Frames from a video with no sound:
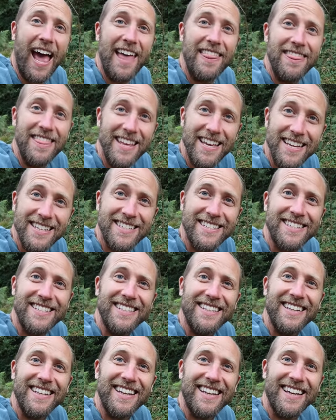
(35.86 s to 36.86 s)
And
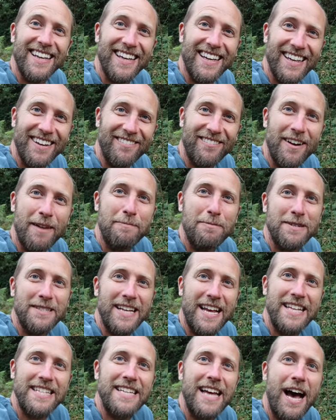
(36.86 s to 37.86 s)
this
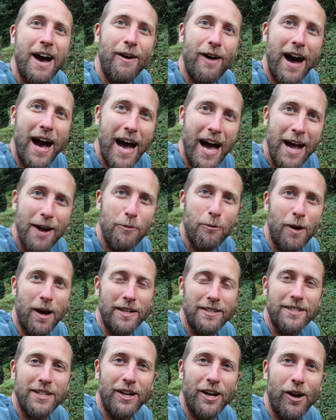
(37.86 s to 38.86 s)
represents how I
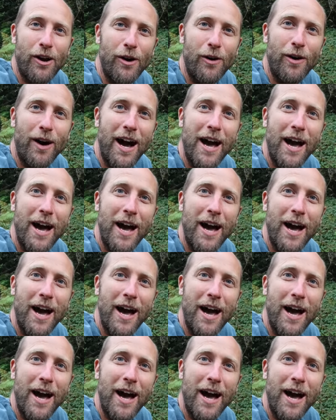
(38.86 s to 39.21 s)
want to go.